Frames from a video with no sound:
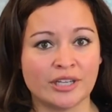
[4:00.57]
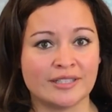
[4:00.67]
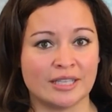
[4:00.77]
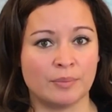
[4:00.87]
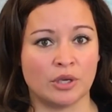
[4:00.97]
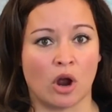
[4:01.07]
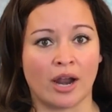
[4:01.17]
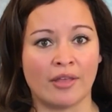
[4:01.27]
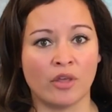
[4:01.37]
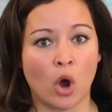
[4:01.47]
CPR
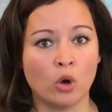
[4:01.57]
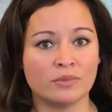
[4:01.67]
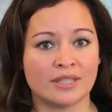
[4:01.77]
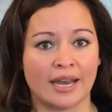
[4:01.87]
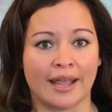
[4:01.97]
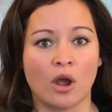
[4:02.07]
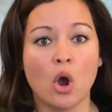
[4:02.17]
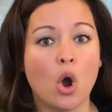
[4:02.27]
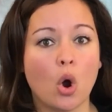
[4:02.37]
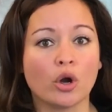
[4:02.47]
in the home setting
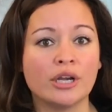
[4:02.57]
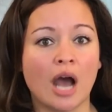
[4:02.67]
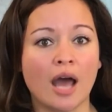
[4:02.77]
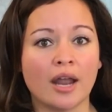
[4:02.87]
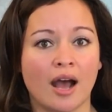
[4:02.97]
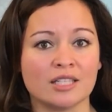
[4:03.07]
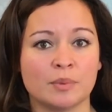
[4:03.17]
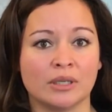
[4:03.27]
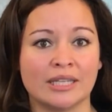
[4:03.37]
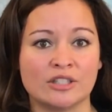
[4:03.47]
or
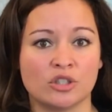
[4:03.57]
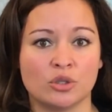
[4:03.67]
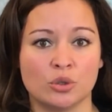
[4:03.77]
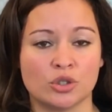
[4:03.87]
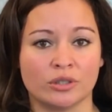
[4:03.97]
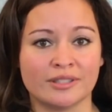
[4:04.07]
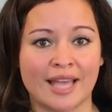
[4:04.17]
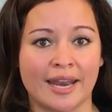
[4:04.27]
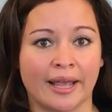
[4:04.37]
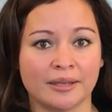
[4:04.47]
non-hospital institutional
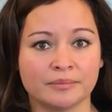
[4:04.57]
setting.